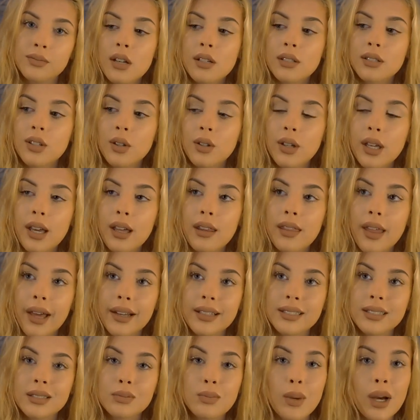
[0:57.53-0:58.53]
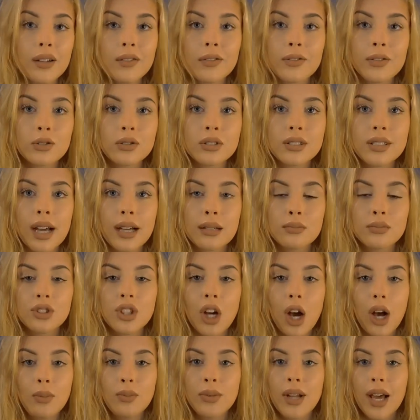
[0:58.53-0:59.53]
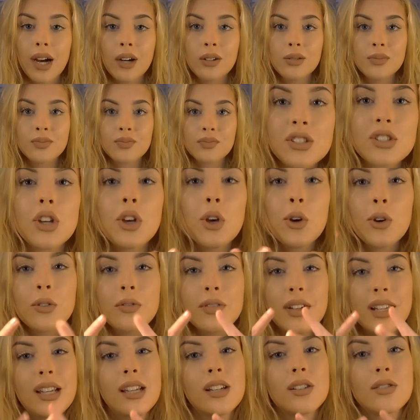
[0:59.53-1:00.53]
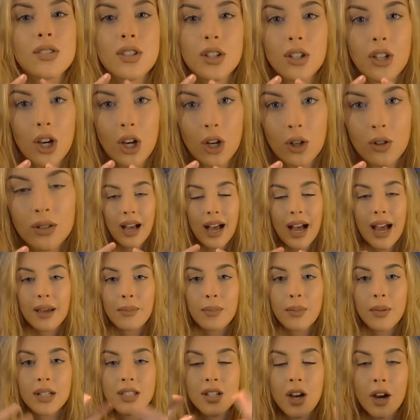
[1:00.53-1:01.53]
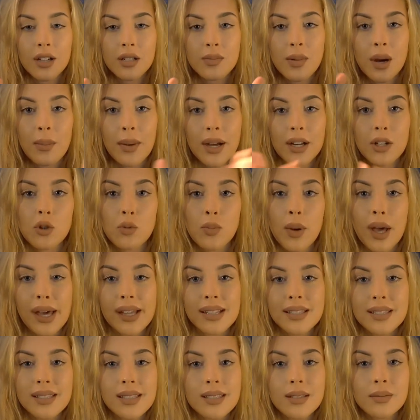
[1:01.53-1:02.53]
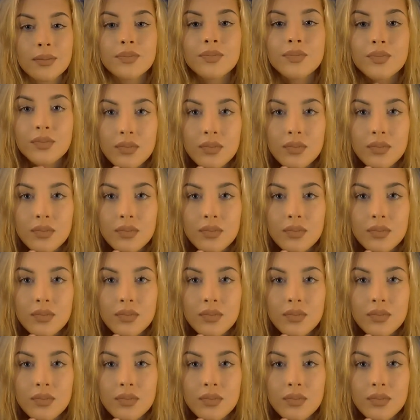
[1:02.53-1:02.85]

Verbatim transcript: So yeah, that is my full-time job now. Two videos ago, I, I talked about my new pets.